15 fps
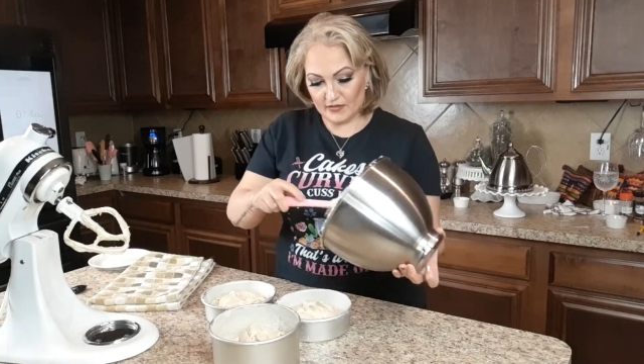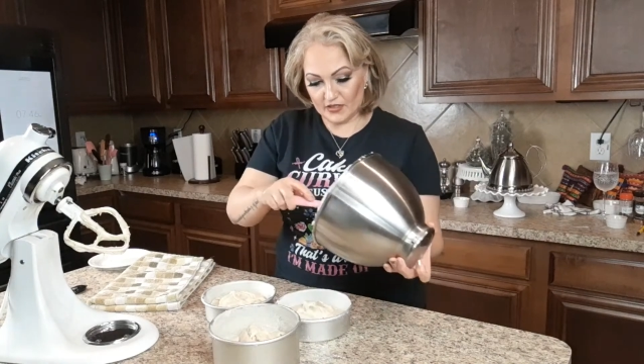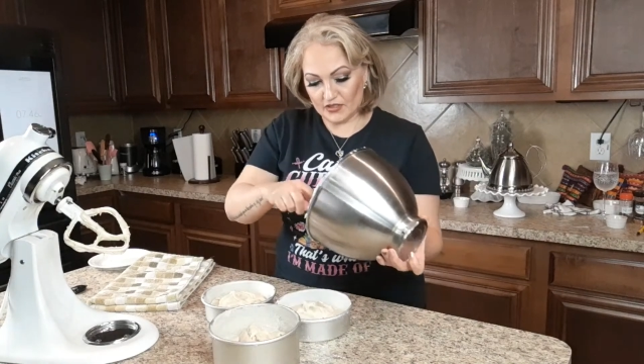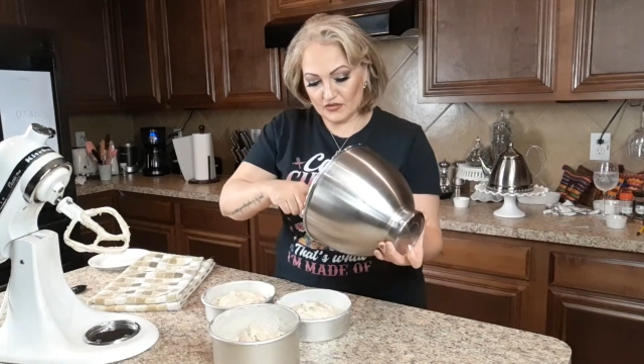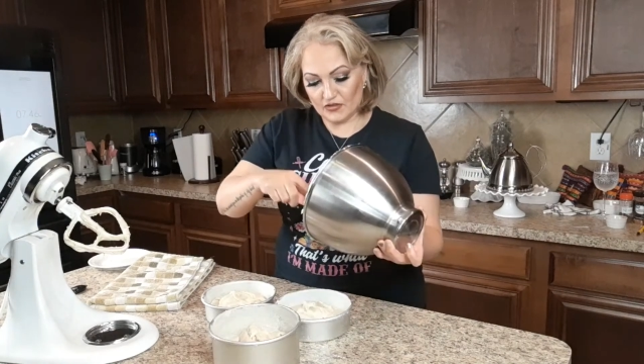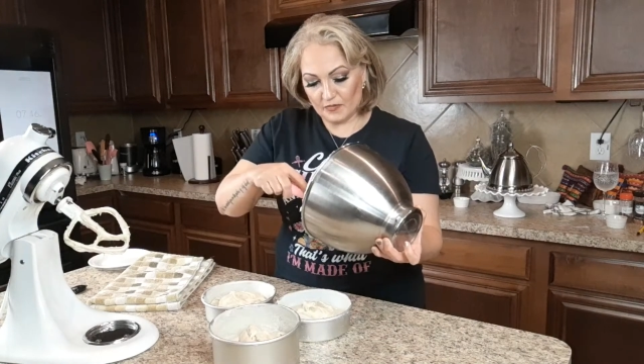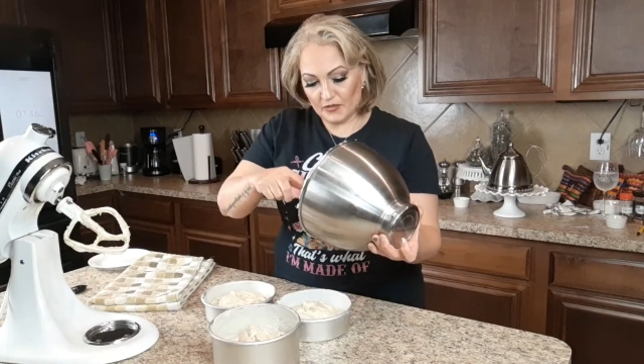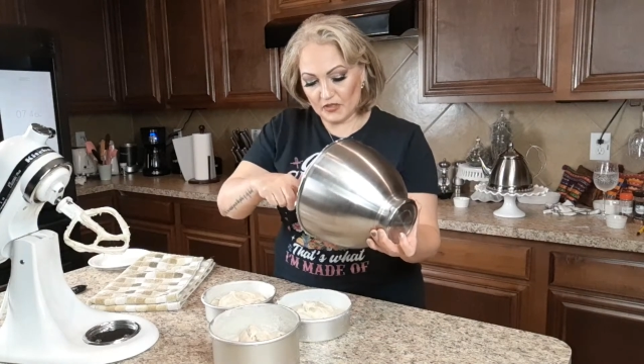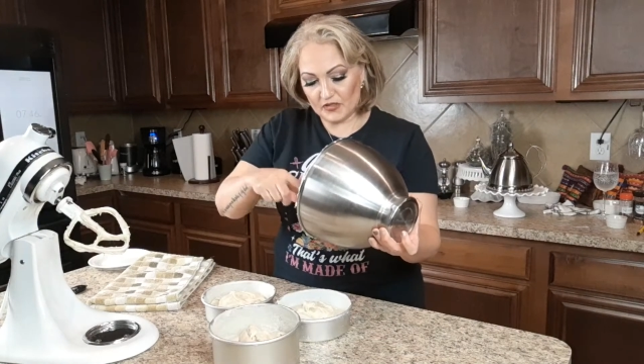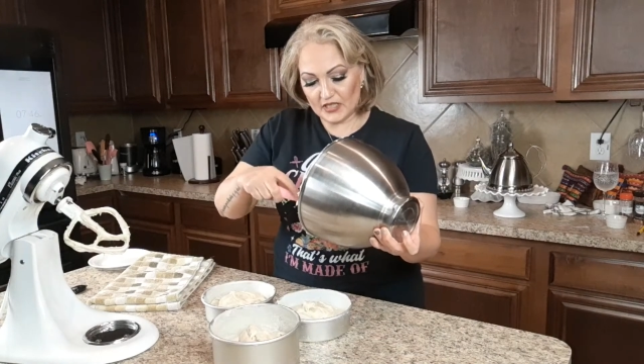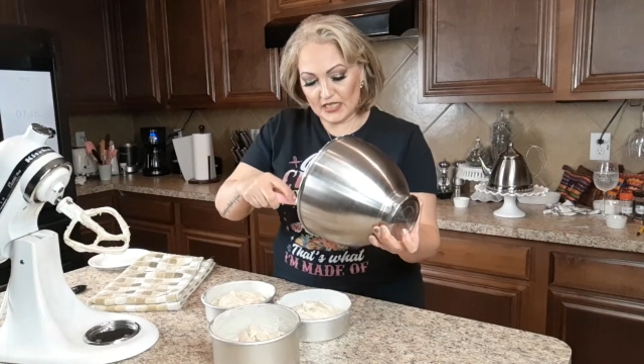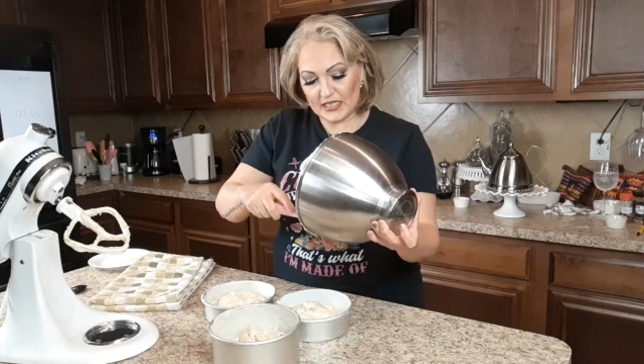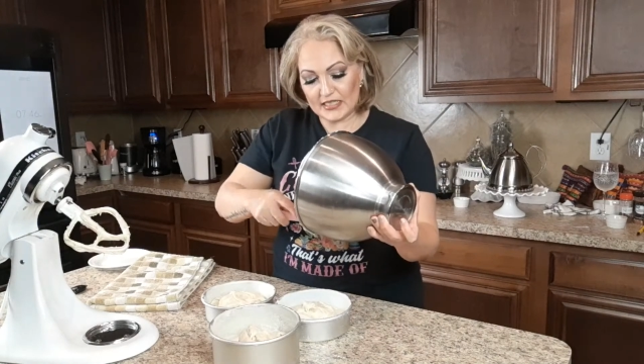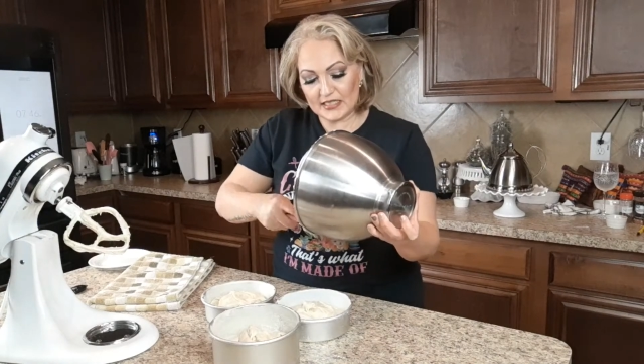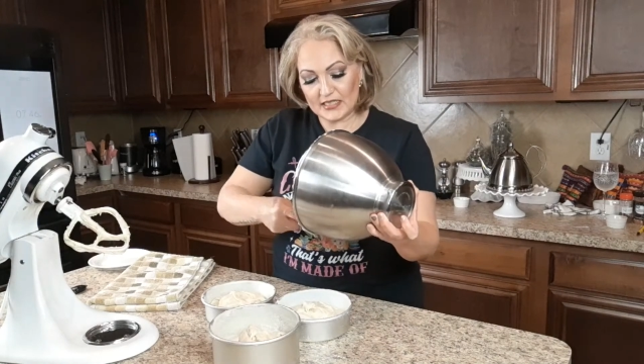distribute
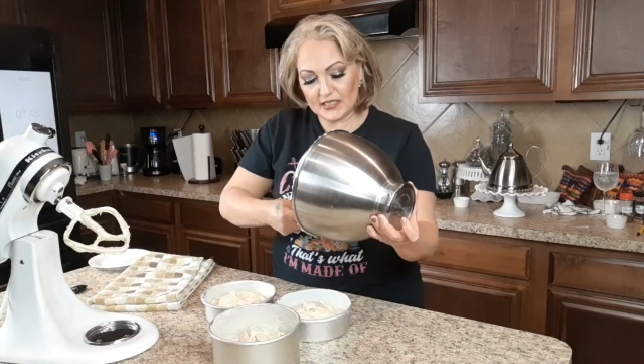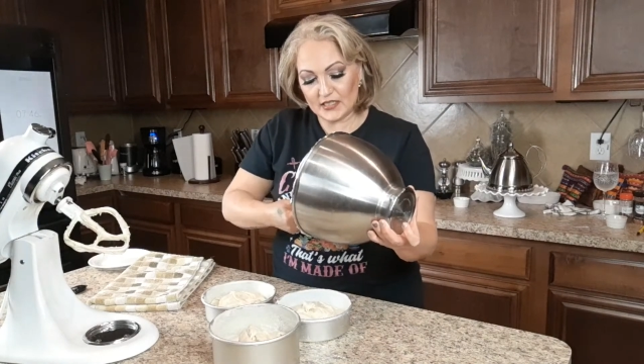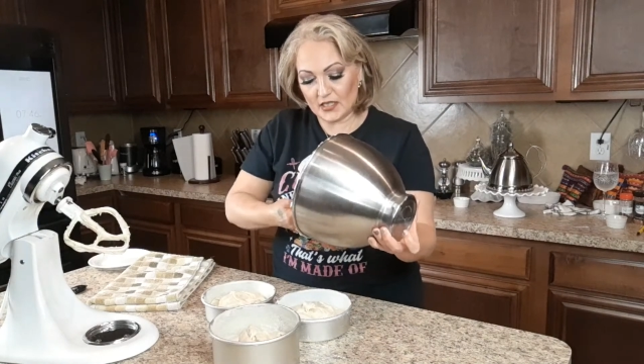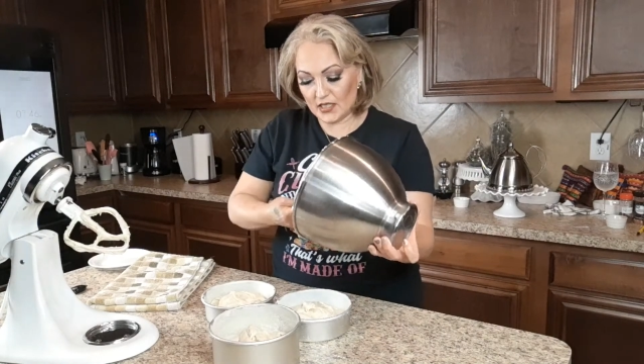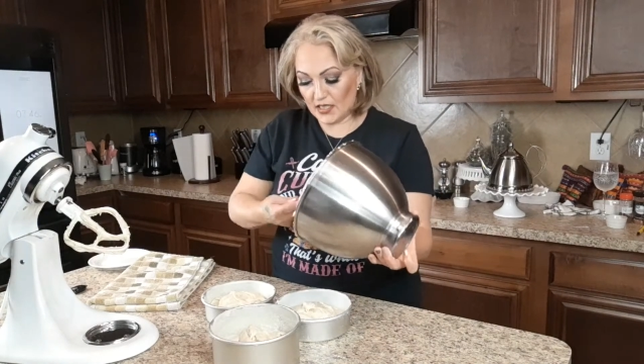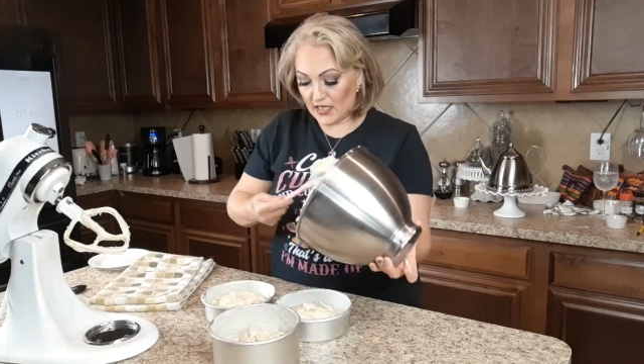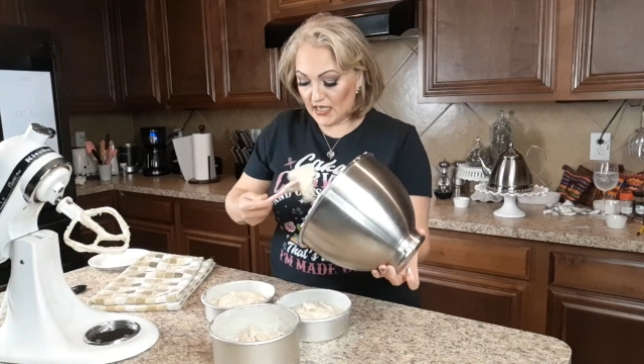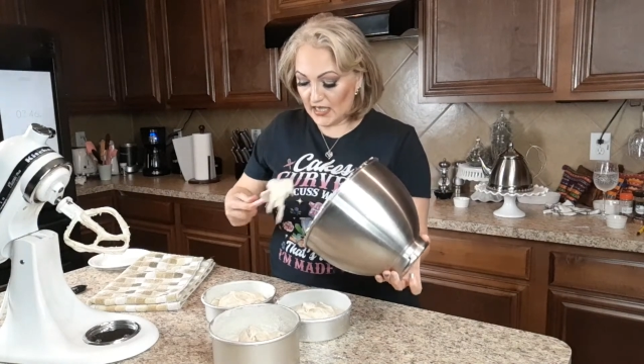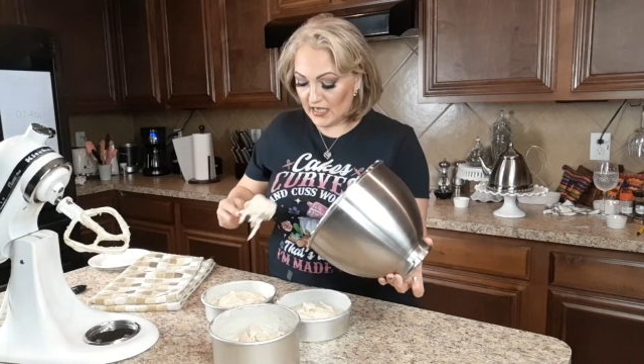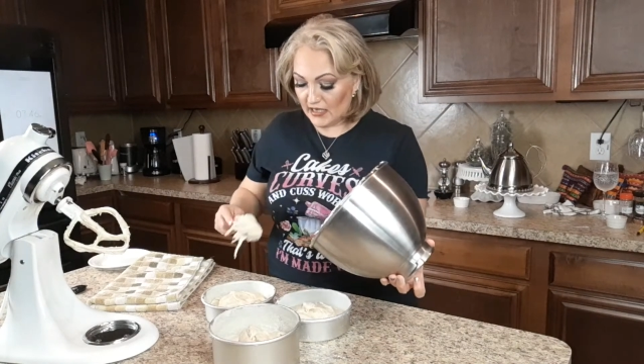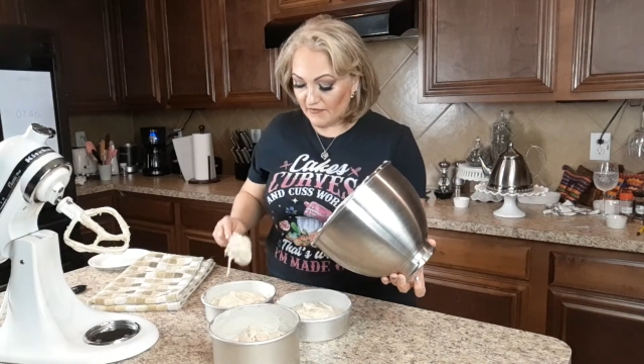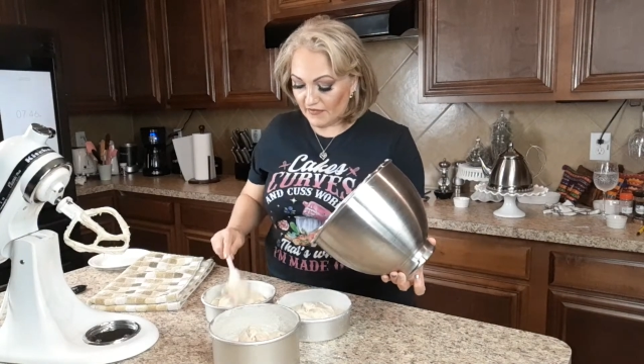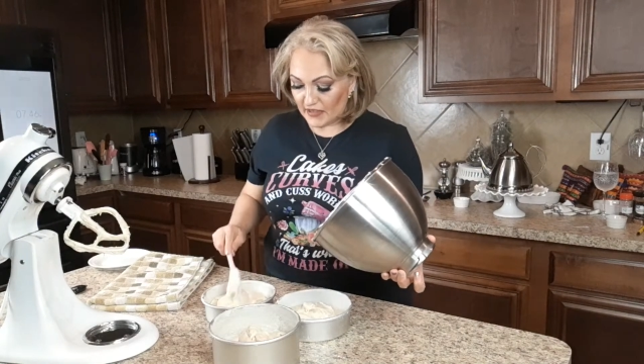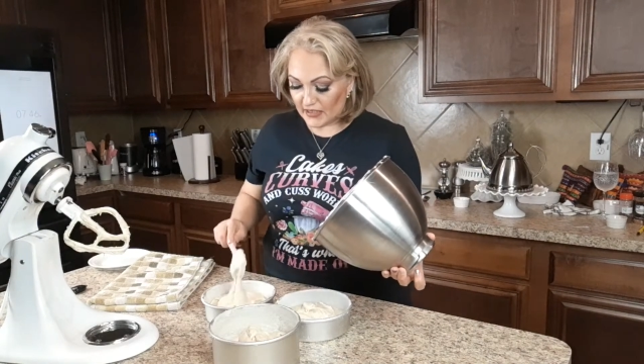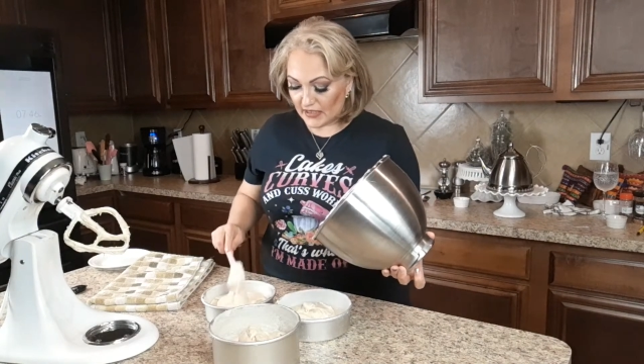this
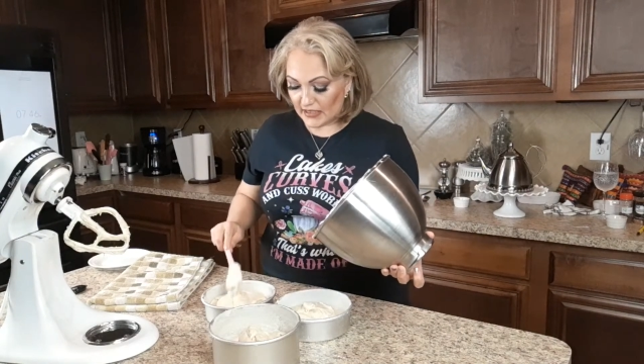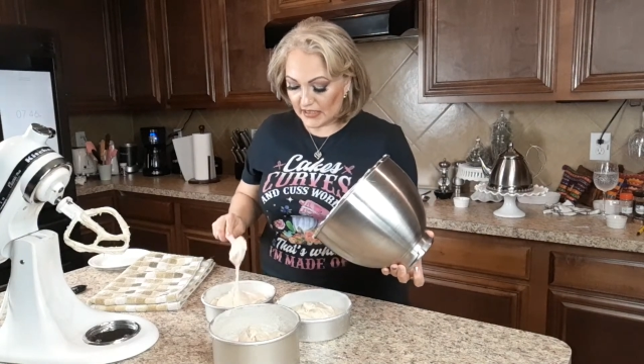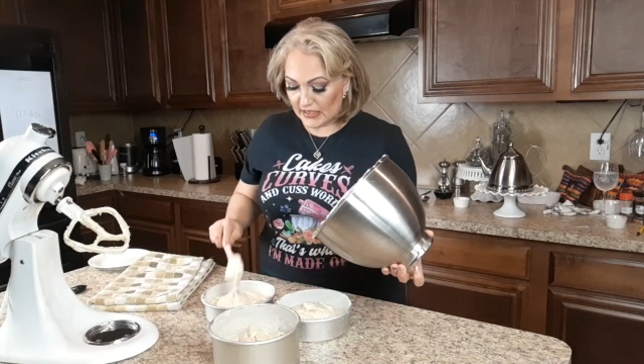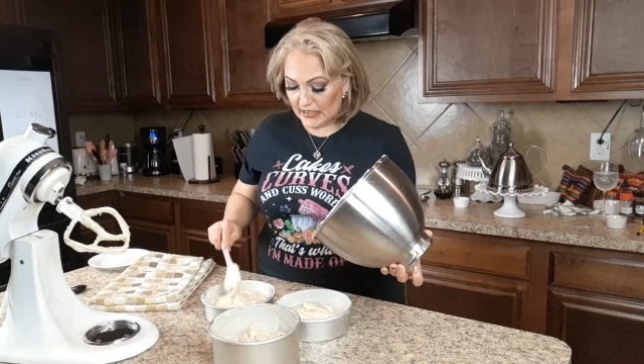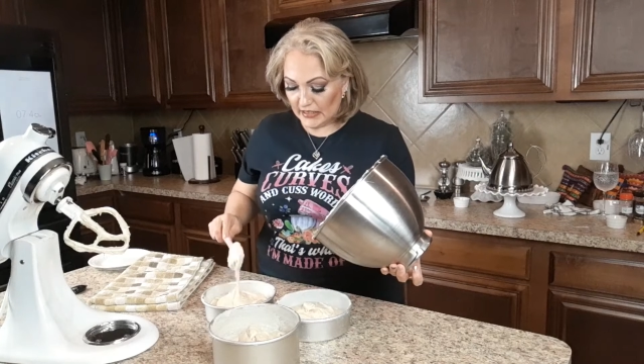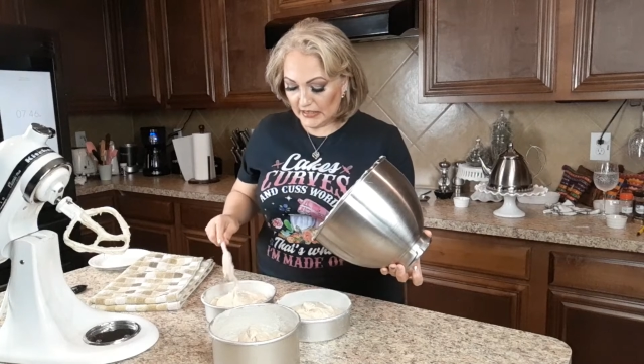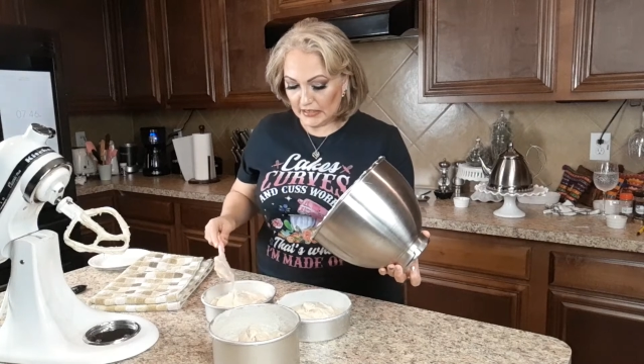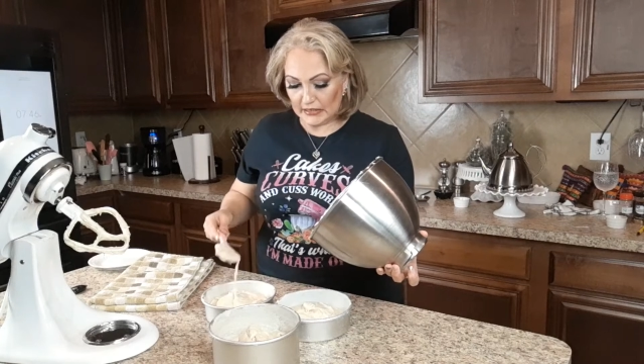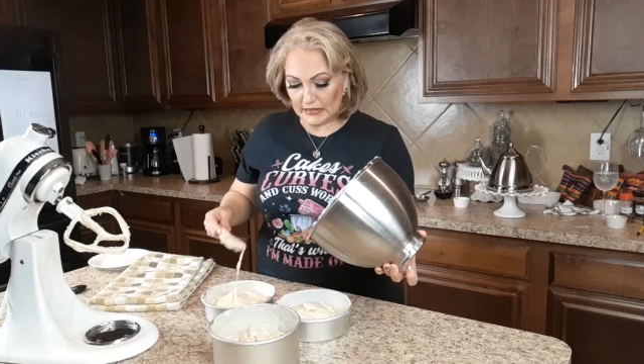evenly.